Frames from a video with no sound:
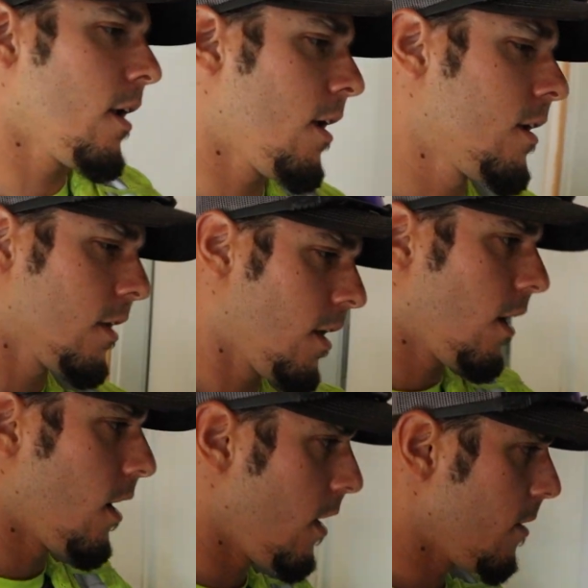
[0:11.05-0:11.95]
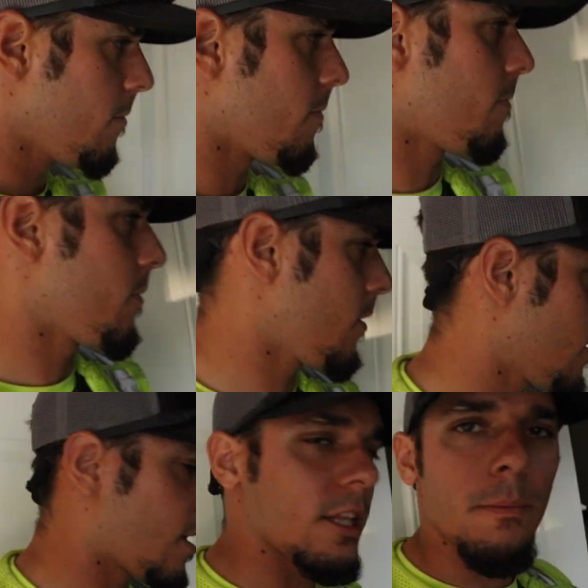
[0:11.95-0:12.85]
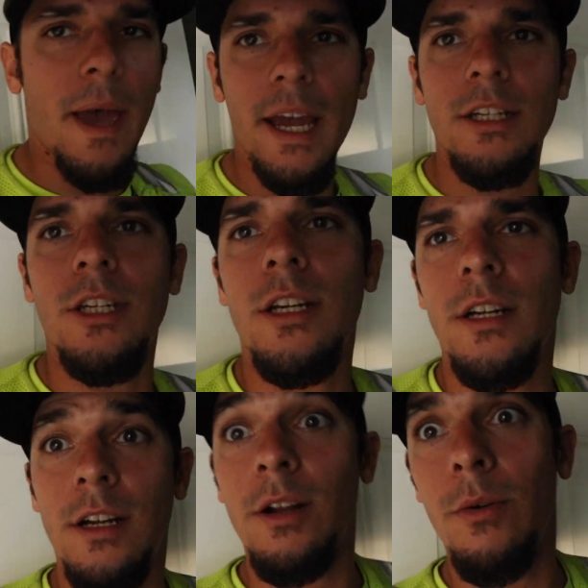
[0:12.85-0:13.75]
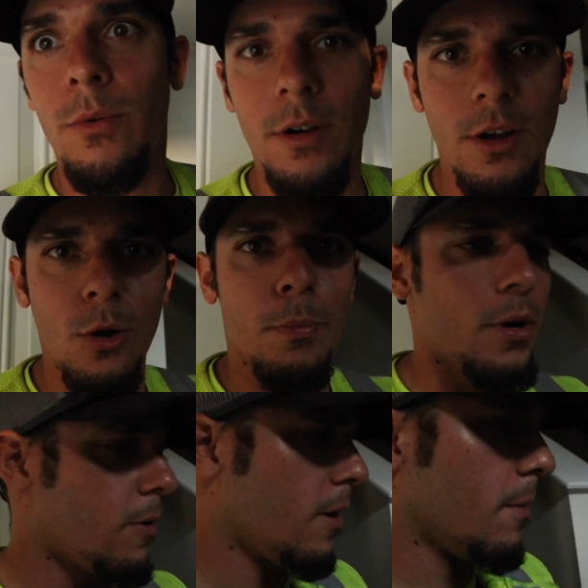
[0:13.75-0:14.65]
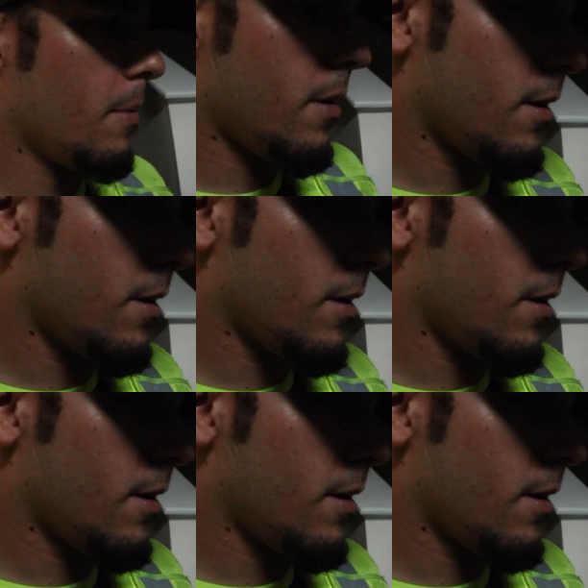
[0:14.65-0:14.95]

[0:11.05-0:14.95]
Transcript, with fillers: Um, got the package here. We're gonna open her up.